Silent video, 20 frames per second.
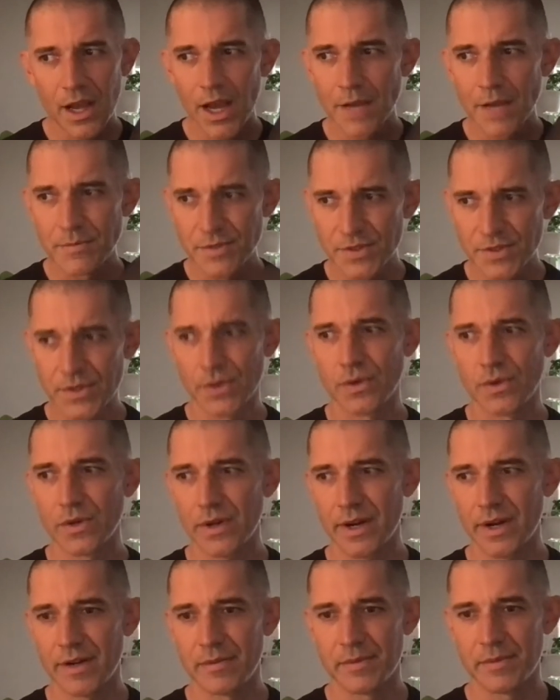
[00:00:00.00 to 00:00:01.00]
so
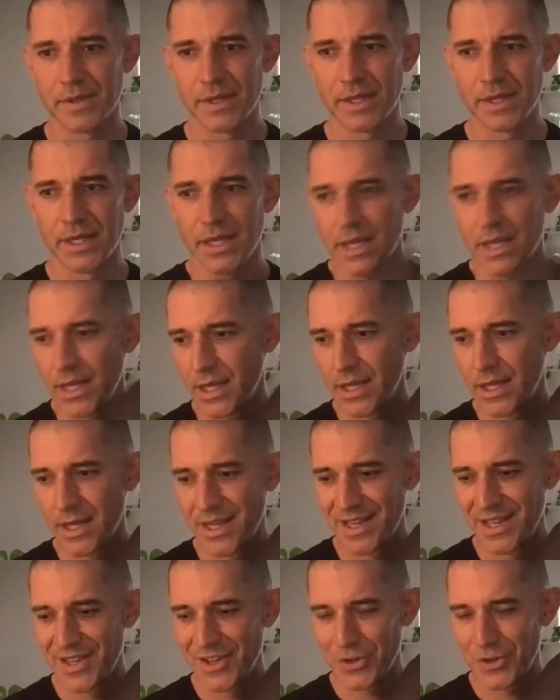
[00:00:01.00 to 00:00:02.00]
incredibly
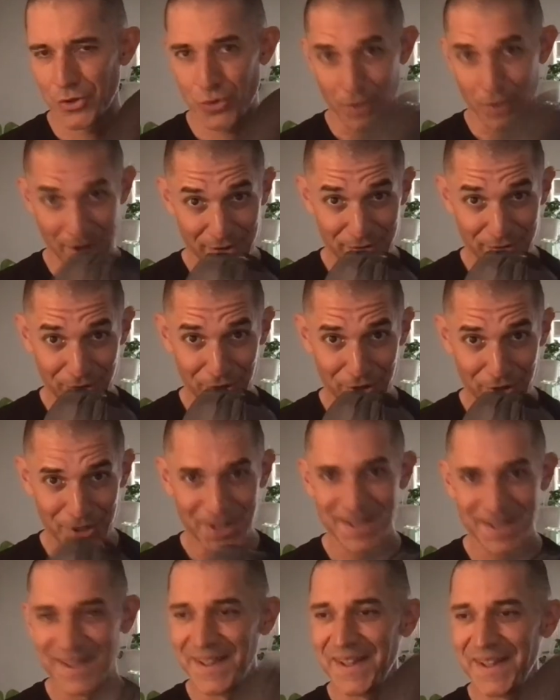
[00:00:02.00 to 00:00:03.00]

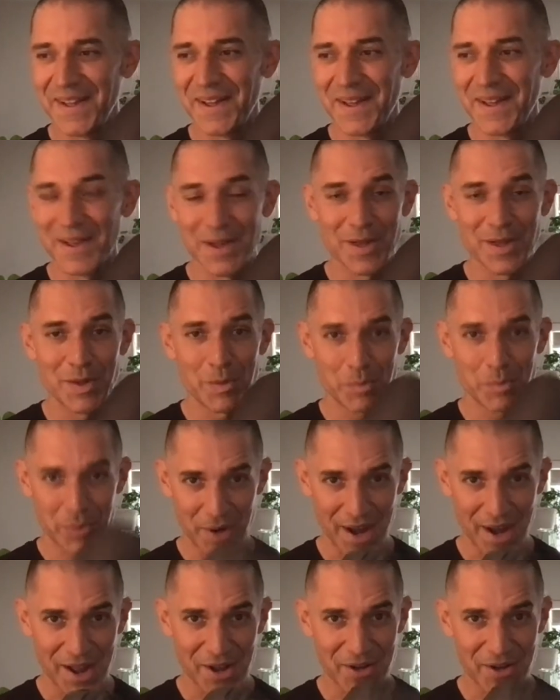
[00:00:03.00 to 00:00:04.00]
grateful,
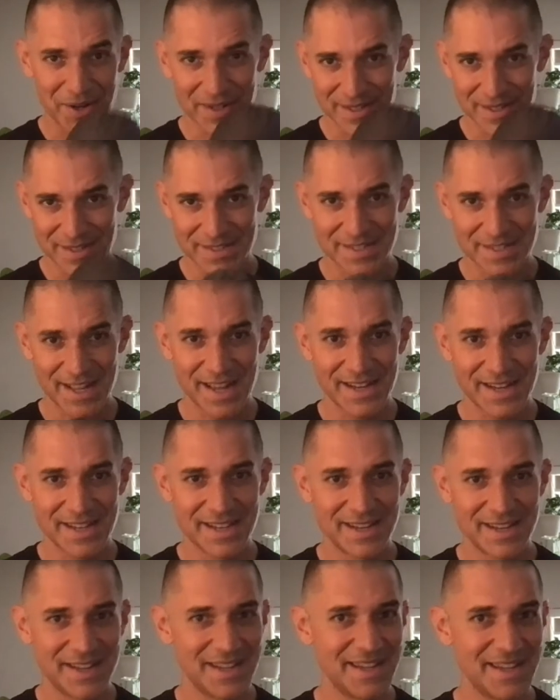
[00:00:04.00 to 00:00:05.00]
proud,
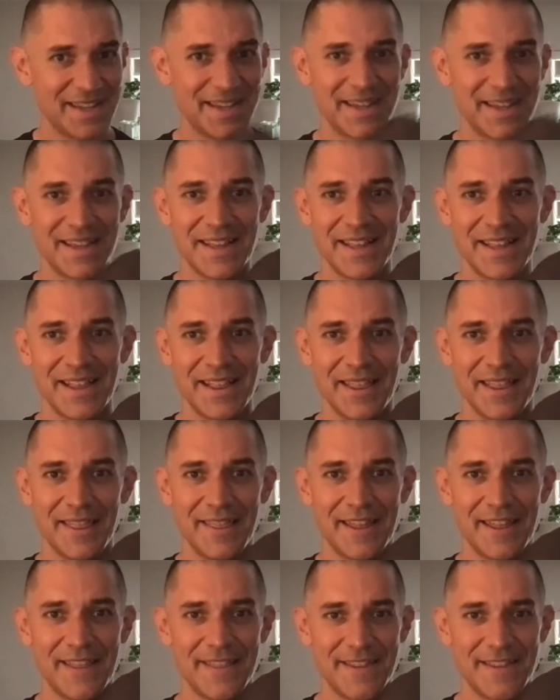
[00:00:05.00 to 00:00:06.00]
excited
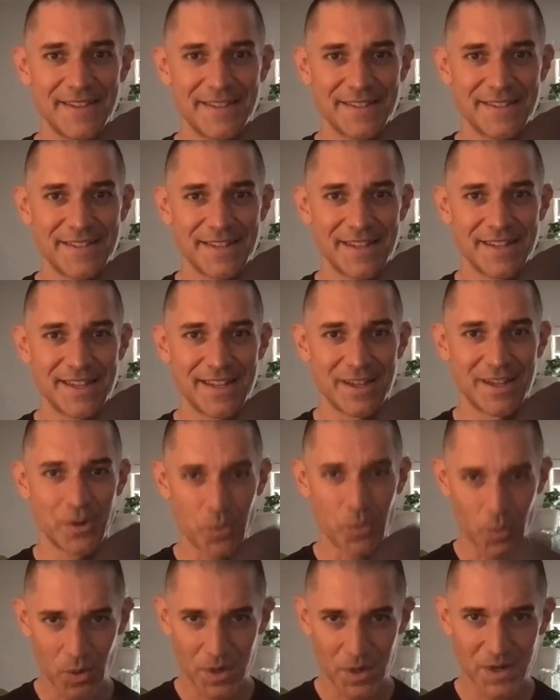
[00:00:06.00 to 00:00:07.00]
that this
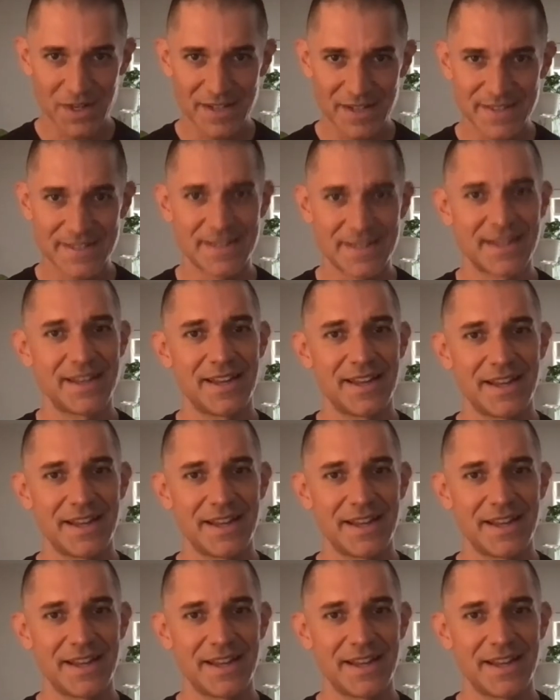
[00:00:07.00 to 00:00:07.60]
thing worked.